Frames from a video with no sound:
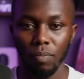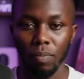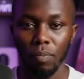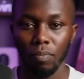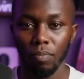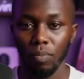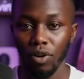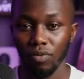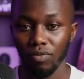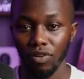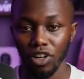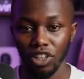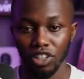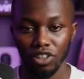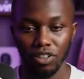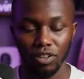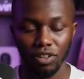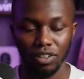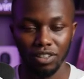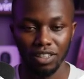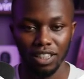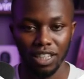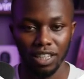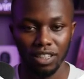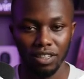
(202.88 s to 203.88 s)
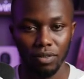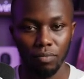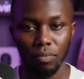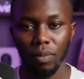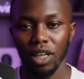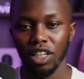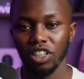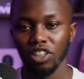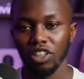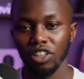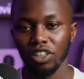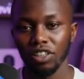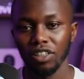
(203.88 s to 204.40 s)
Professional sales
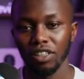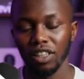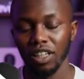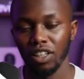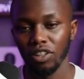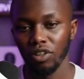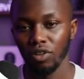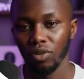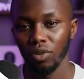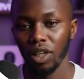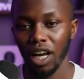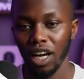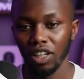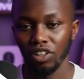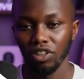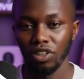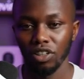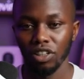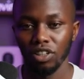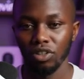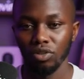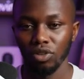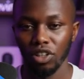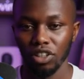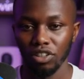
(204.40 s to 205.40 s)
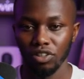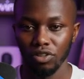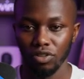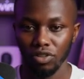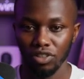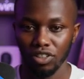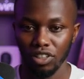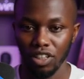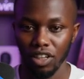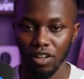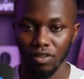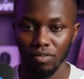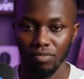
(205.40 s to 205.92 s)
pages that you'd actually trust
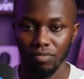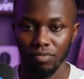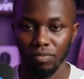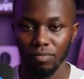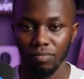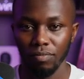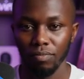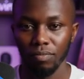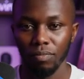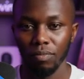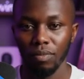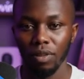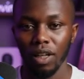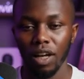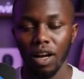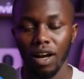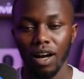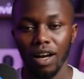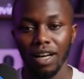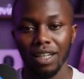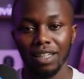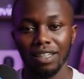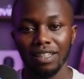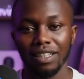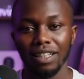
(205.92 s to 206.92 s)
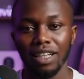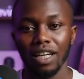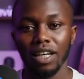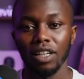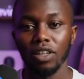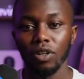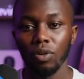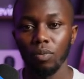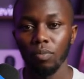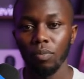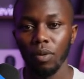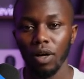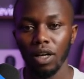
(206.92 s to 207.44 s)
yourself. Let's say
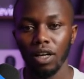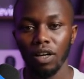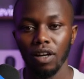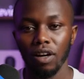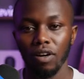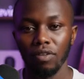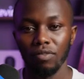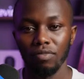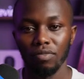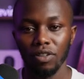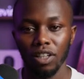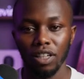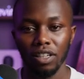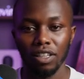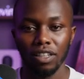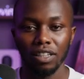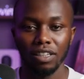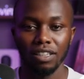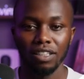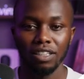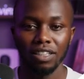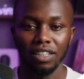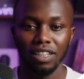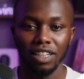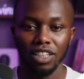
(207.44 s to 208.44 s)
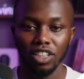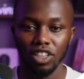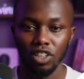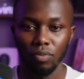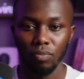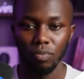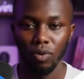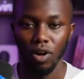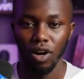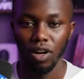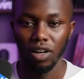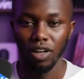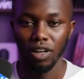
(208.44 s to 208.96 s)
you pick a fitness niche
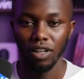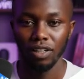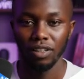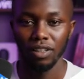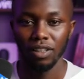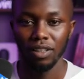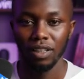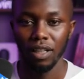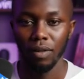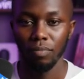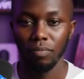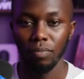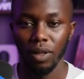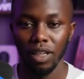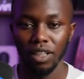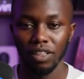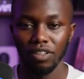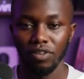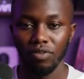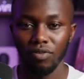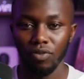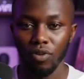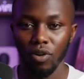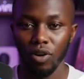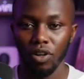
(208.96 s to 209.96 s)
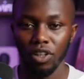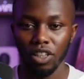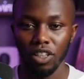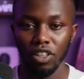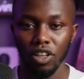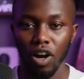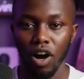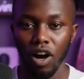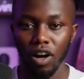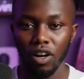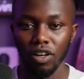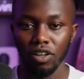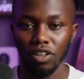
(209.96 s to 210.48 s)
product that pays
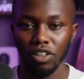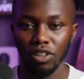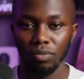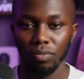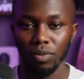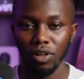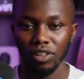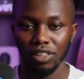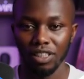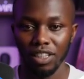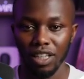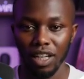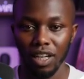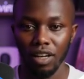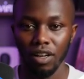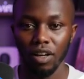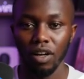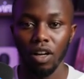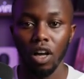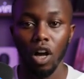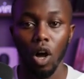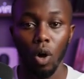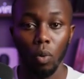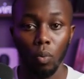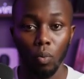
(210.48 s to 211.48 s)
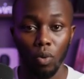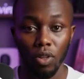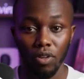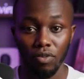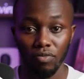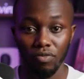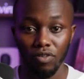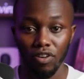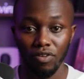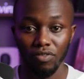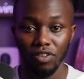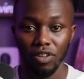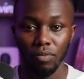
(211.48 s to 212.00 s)
$40 per sale with a
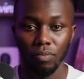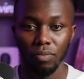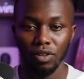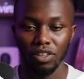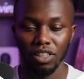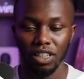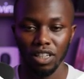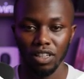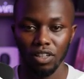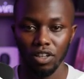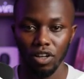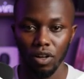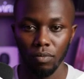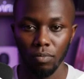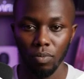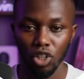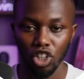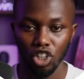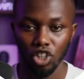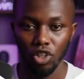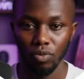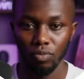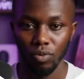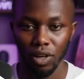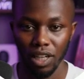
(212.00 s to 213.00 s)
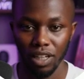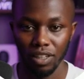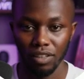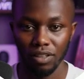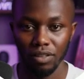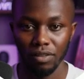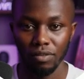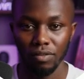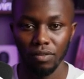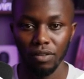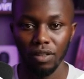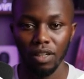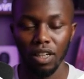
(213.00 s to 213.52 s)
50% commission rate.
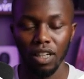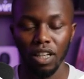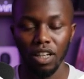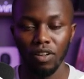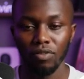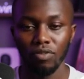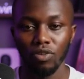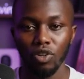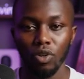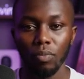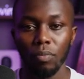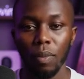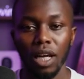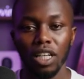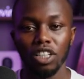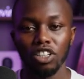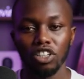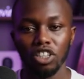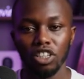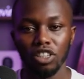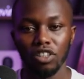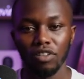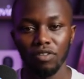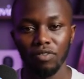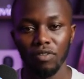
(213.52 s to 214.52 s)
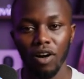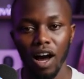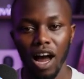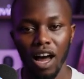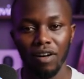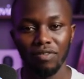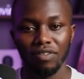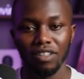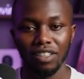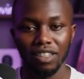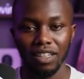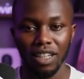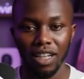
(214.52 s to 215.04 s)
If you make just
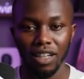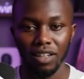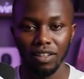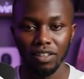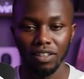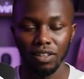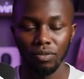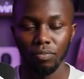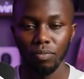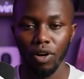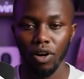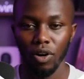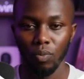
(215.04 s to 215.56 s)
5 sales per